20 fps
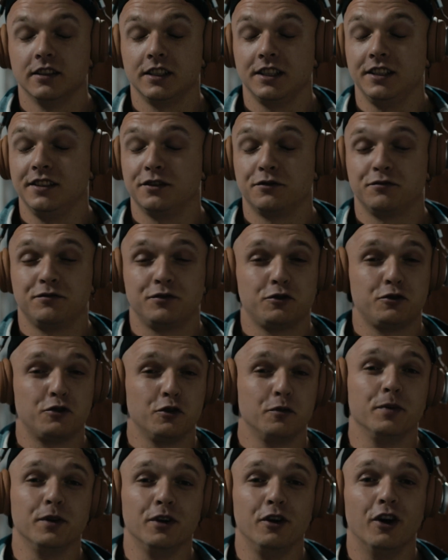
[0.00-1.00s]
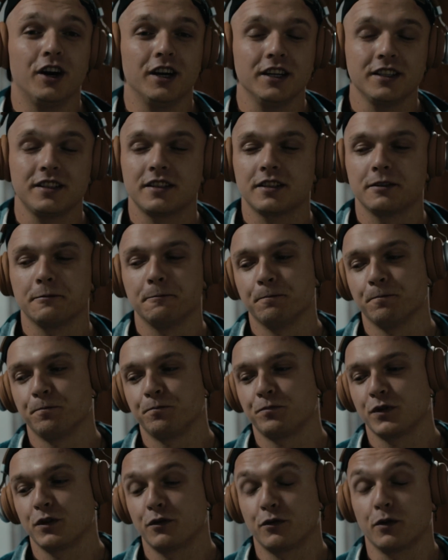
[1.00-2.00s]
He's super nice
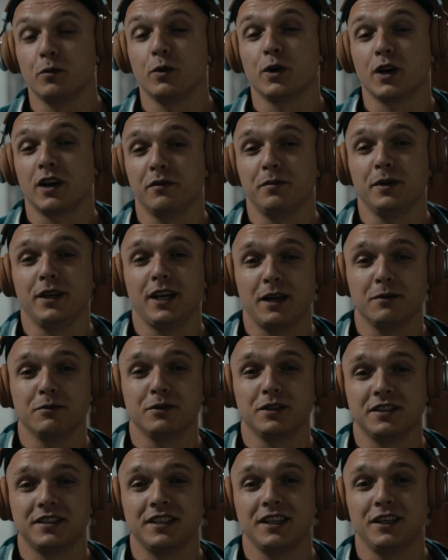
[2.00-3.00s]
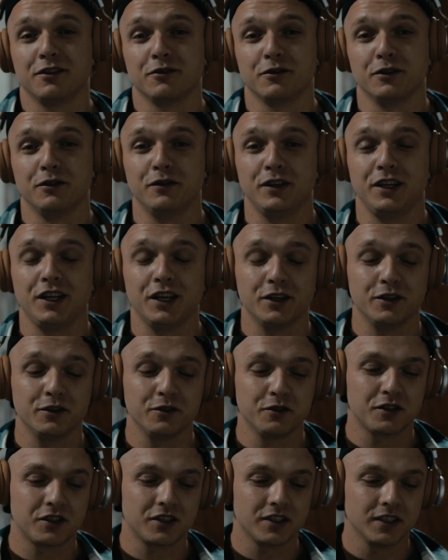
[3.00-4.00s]
from what I've been able to see through the
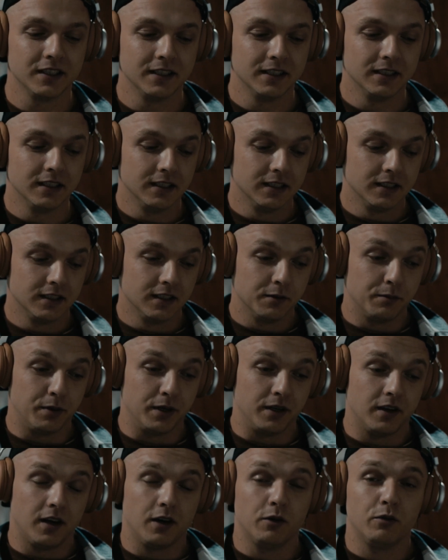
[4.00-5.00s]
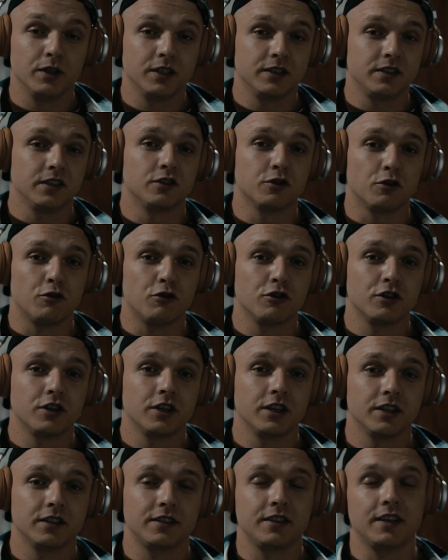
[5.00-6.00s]
videos. But I wanted to
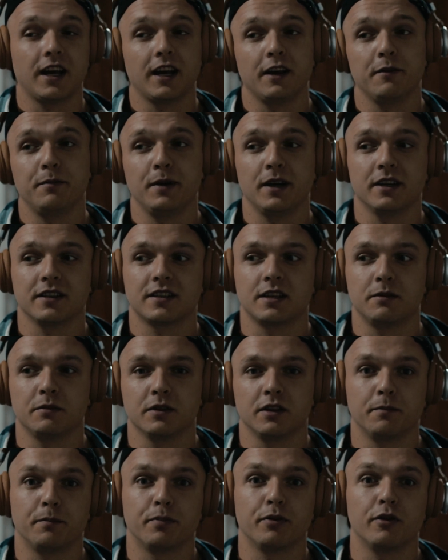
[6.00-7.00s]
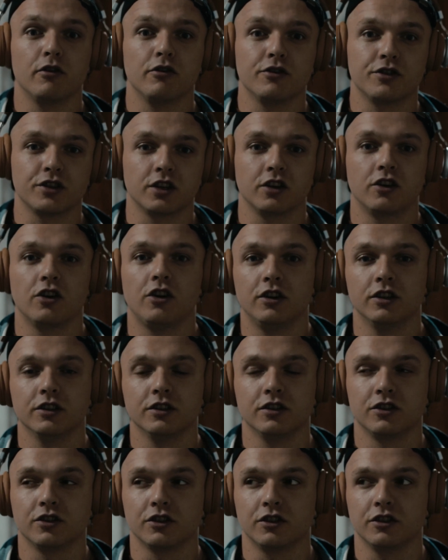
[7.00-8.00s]
talk today about some of the pros and
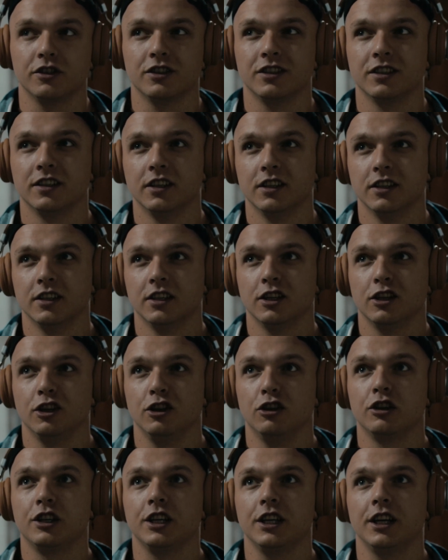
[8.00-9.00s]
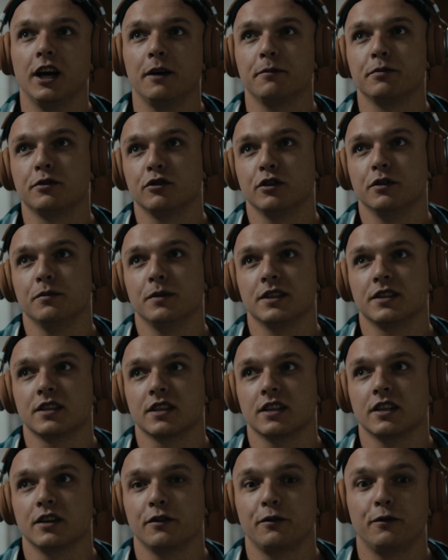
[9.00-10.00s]
cons on looking up to him as
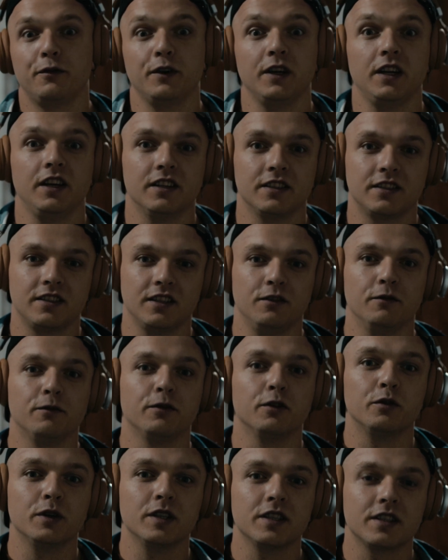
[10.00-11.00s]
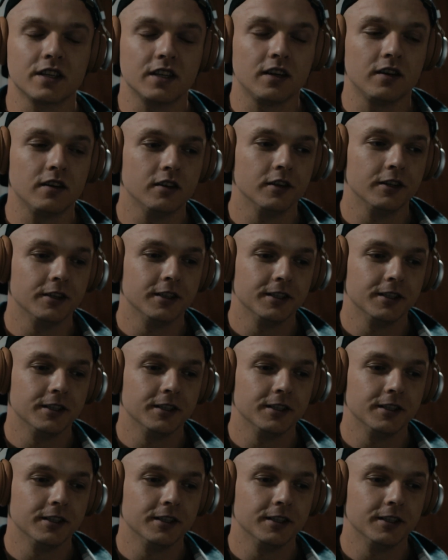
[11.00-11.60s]
a fitness influencer